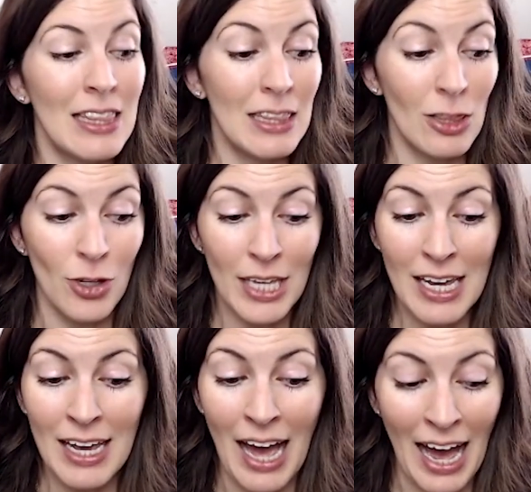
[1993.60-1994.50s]

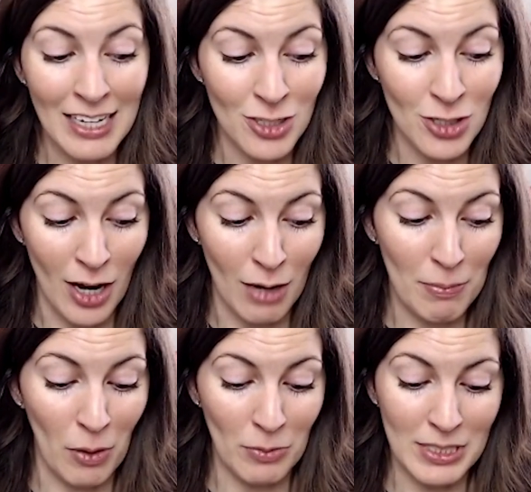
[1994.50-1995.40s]
looking at job
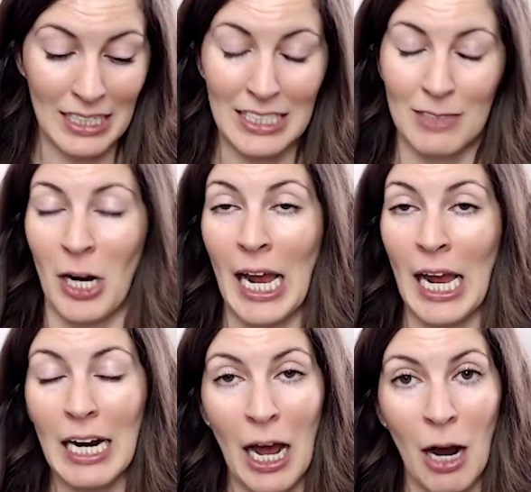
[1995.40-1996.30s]
postings for
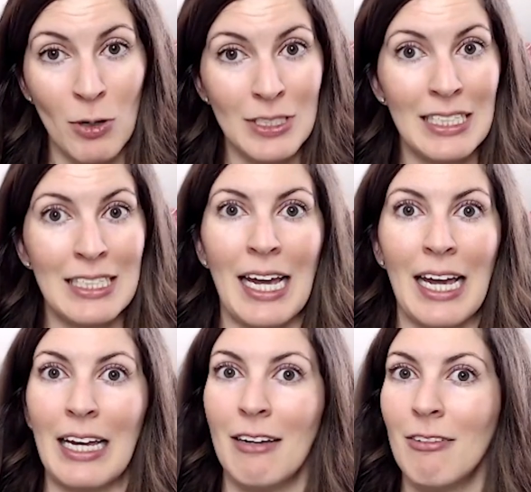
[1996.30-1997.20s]
eight hours a
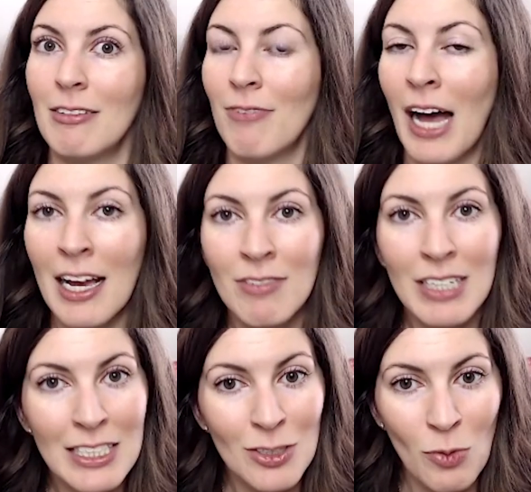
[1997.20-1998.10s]
day, five
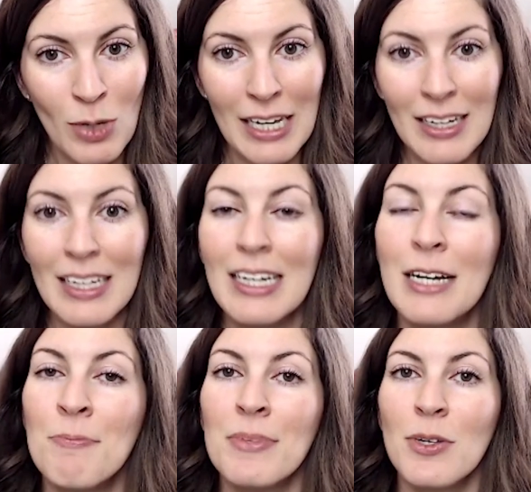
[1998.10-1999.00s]
days a week.
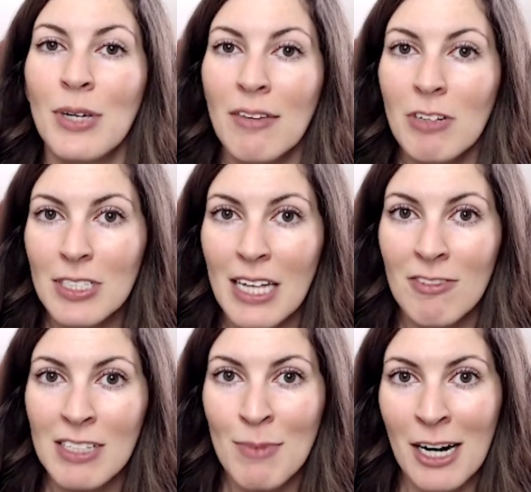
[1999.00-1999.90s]
So give
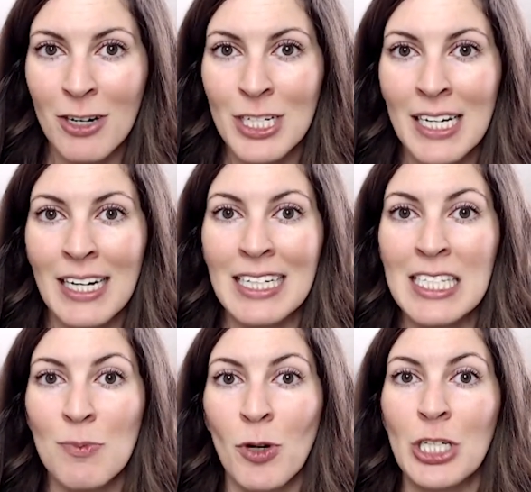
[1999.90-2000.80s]
yourself some energy and
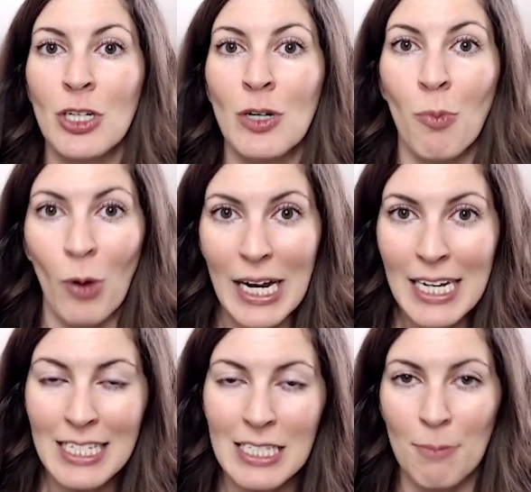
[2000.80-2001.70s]
inspiration
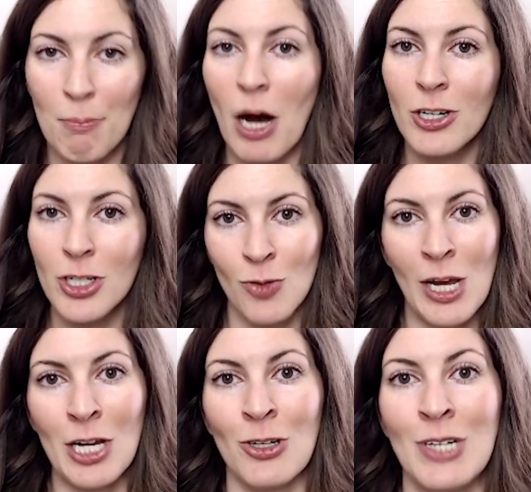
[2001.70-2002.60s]
breaks to
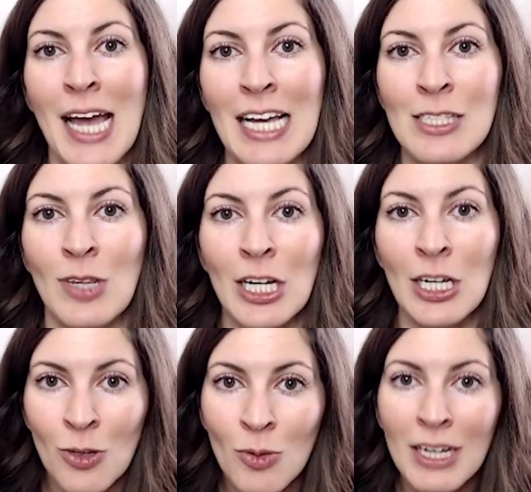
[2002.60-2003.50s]
punctuate your day so that
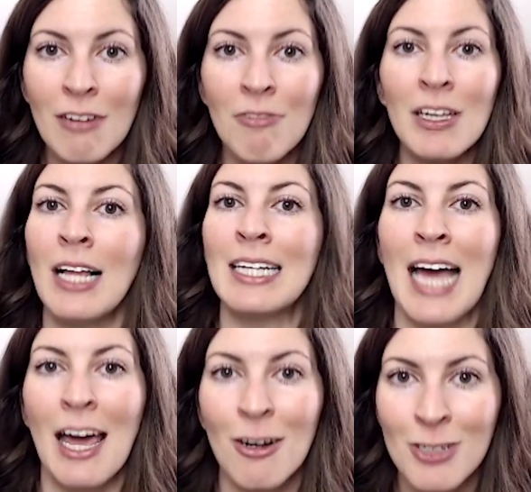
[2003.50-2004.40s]
you can feel as
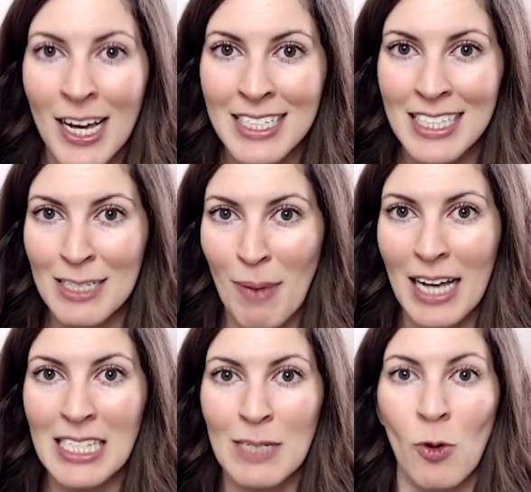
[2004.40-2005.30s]
energized as
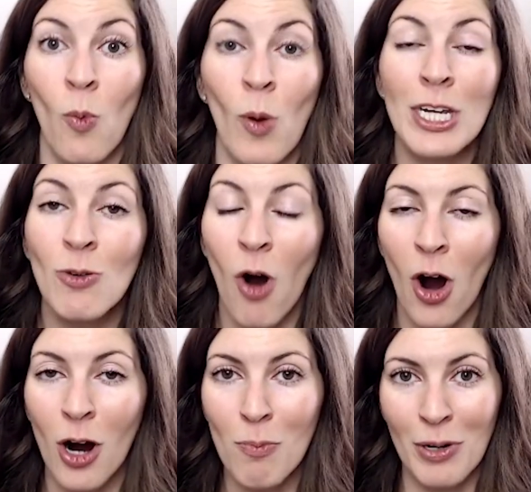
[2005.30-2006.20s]
possible when you
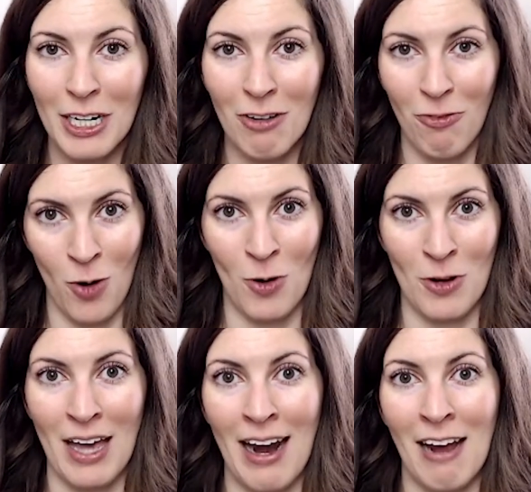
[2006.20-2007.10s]
are putting
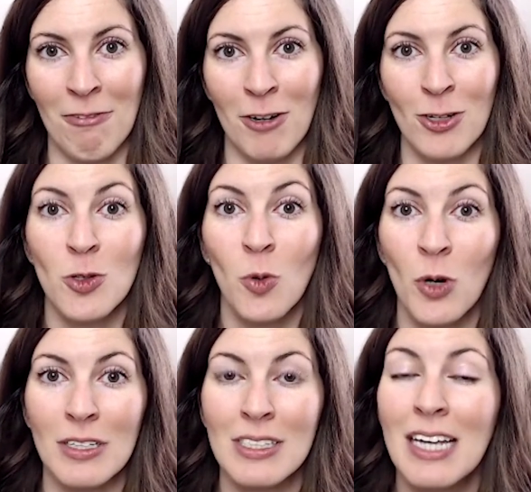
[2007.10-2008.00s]
forward that effort
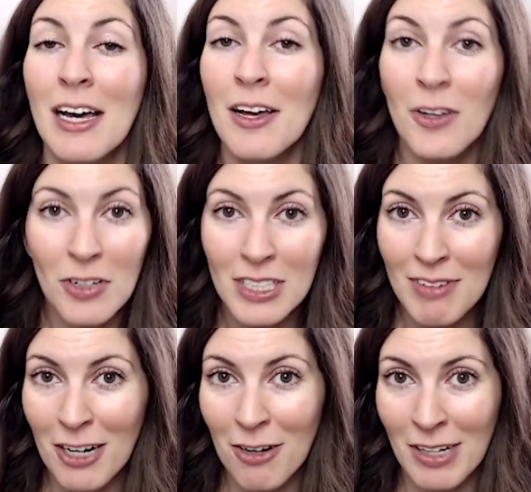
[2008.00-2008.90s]
towards
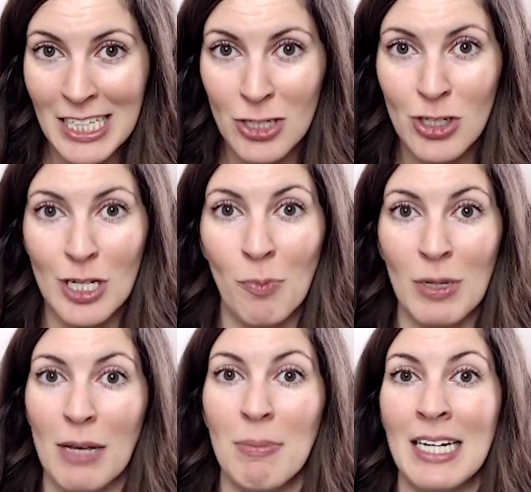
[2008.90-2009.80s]
cultivating a relationship with
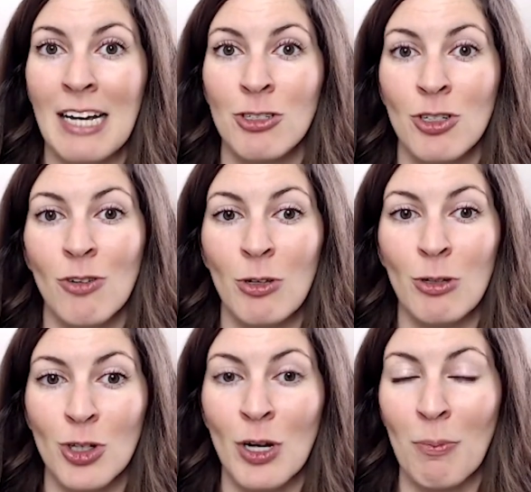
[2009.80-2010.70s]
a potential
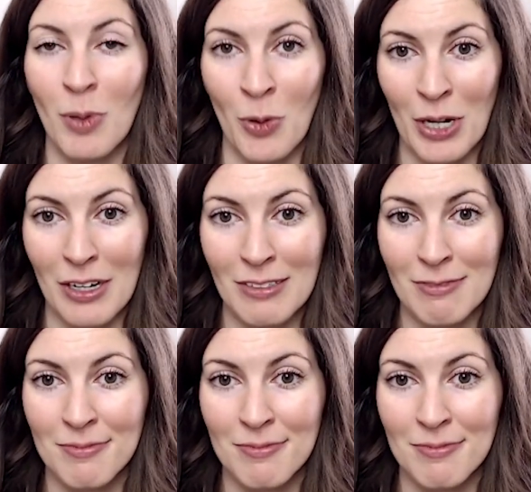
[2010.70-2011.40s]
future employer.